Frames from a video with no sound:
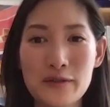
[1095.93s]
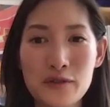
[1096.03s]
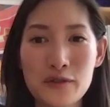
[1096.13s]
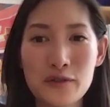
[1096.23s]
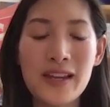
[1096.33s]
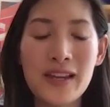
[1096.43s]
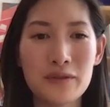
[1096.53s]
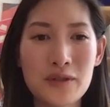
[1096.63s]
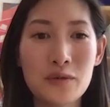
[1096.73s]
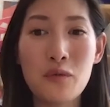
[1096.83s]
And so
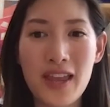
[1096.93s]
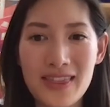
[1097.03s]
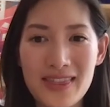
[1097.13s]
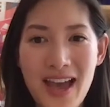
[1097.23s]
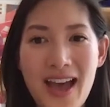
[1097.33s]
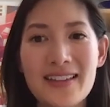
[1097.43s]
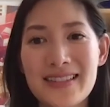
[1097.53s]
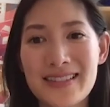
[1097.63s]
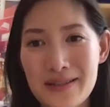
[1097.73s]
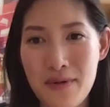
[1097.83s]
being able to weight
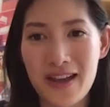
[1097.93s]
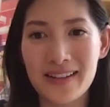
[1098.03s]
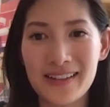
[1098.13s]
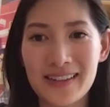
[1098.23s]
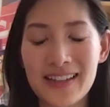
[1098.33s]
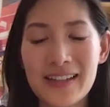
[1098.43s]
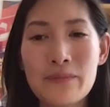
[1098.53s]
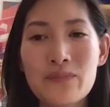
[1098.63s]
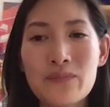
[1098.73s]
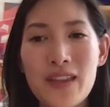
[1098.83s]
that
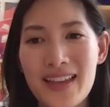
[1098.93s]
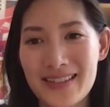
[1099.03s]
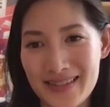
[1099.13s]
systematically